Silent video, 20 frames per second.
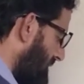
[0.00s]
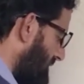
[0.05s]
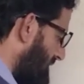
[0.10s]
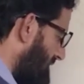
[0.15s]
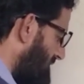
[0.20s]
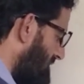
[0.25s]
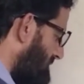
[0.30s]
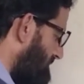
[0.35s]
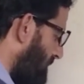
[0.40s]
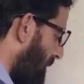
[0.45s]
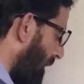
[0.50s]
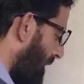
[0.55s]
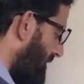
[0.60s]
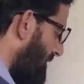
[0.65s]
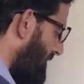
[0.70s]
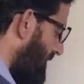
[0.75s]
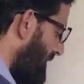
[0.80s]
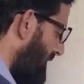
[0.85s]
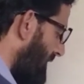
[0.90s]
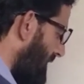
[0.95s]
this is
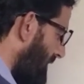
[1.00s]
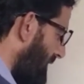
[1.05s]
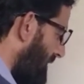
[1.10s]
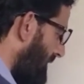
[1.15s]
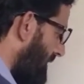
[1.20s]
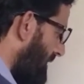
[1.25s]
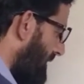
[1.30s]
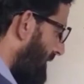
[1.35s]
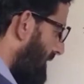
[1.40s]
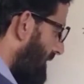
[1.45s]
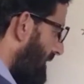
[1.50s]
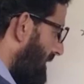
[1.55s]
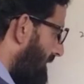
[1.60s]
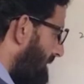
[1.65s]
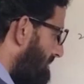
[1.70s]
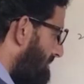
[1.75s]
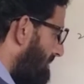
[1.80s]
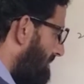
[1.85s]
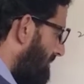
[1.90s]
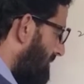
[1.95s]
40,
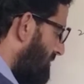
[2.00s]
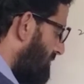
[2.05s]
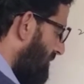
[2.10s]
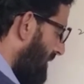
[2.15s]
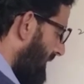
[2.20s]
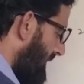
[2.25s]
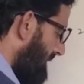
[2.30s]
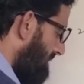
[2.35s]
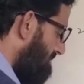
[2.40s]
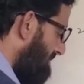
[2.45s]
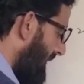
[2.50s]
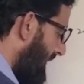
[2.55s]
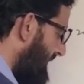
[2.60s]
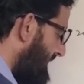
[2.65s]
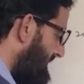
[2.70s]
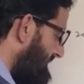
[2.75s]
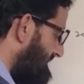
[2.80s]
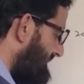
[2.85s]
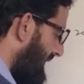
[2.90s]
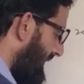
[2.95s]
sorry,
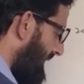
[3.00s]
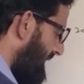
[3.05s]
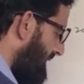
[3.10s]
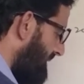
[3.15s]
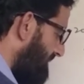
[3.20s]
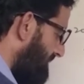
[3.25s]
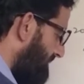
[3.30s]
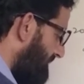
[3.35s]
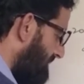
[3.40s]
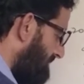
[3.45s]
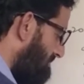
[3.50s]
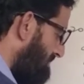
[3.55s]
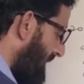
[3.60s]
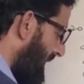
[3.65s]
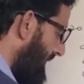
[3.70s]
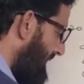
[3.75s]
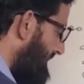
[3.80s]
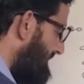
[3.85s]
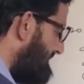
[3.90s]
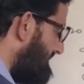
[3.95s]
minus n
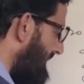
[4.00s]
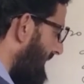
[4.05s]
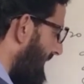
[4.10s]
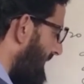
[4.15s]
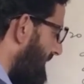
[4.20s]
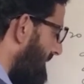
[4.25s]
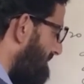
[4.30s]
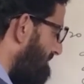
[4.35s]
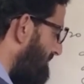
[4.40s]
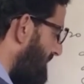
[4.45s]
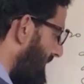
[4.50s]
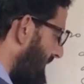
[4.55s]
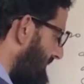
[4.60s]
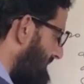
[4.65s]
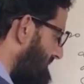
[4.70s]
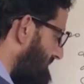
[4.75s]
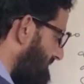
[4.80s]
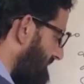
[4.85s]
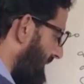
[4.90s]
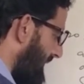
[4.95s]

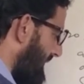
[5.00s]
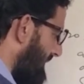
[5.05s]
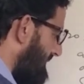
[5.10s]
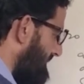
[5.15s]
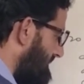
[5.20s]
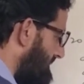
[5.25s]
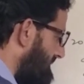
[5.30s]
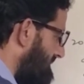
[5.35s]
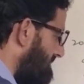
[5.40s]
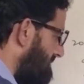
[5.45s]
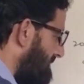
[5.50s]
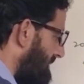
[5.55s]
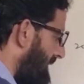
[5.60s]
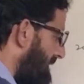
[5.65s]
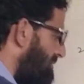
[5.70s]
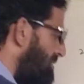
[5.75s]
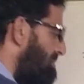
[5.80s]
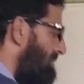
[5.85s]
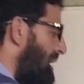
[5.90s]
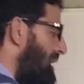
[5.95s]
plus 1.
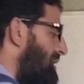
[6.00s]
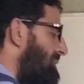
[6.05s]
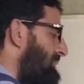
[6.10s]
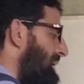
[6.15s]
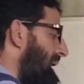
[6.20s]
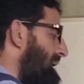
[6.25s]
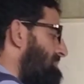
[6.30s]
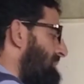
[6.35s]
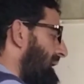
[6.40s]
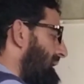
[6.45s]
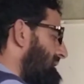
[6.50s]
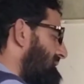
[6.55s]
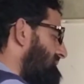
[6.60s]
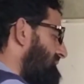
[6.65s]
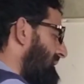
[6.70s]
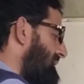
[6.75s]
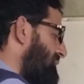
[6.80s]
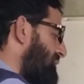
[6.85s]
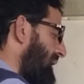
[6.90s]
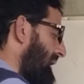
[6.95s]
When we multiply minus
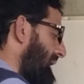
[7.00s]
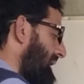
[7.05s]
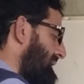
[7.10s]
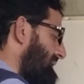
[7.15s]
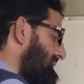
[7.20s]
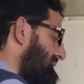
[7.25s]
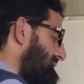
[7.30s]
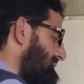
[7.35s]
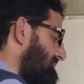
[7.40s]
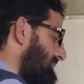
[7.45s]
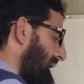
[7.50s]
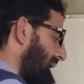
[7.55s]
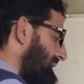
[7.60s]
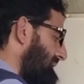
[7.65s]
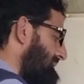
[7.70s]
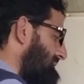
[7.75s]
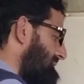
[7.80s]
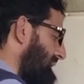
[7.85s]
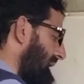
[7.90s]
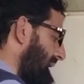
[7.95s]
1 to n, this is
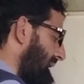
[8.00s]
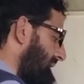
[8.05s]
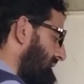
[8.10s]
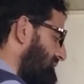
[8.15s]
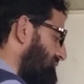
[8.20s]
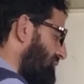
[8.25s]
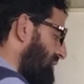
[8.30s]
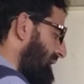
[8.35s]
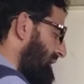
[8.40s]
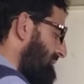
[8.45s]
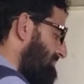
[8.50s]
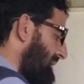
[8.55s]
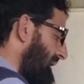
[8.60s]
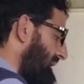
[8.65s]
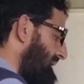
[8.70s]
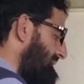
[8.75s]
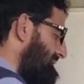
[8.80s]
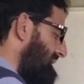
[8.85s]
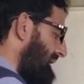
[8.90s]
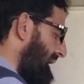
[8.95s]
minus n, sorry,
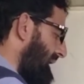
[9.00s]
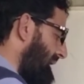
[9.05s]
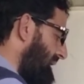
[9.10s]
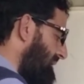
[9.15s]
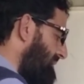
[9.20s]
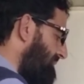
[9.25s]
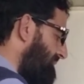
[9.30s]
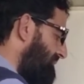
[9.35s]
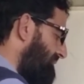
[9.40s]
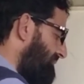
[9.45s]
minus n.